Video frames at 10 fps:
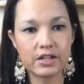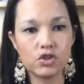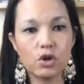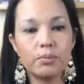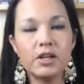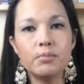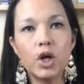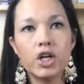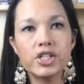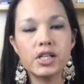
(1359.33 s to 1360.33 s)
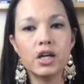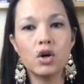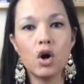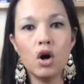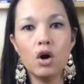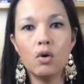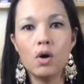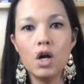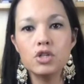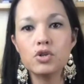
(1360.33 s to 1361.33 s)
So people are saying, oh,
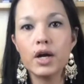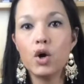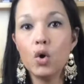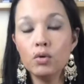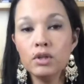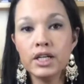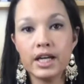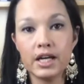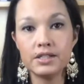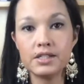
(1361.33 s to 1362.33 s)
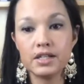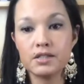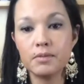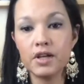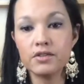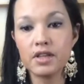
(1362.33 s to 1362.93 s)
so I only get 6 months